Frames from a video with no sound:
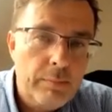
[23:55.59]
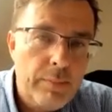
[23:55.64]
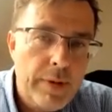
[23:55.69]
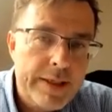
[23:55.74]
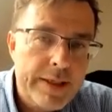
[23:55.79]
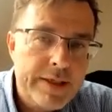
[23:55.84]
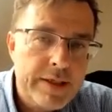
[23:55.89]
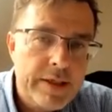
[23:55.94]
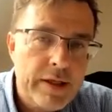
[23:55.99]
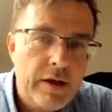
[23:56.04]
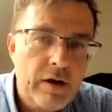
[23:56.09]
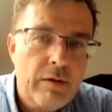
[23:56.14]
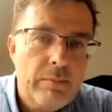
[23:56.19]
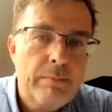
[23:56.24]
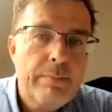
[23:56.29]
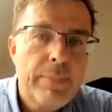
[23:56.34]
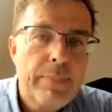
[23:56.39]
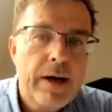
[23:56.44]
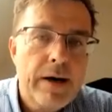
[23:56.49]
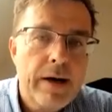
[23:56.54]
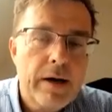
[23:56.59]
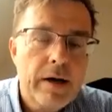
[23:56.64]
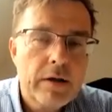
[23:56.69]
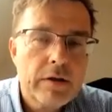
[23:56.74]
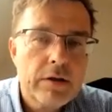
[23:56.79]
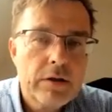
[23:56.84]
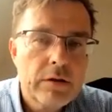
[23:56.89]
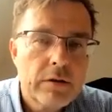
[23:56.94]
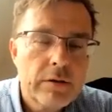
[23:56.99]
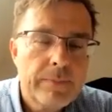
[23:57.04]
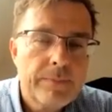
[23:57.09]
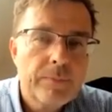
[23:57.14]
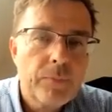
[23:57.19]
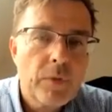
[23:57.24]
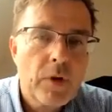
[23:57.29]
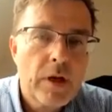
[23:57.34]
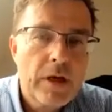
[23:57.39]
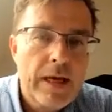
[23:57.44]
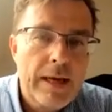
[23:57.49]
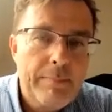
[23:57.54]
basically comparing the
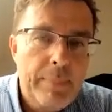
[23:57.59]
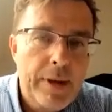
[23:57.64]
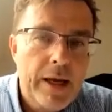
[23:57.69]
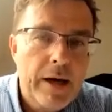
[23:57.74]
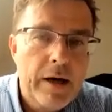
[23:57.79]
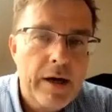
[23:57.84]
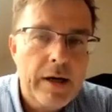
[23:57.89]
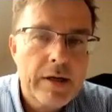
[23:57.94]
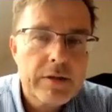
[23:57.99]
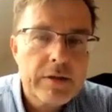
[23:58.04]
KPIs,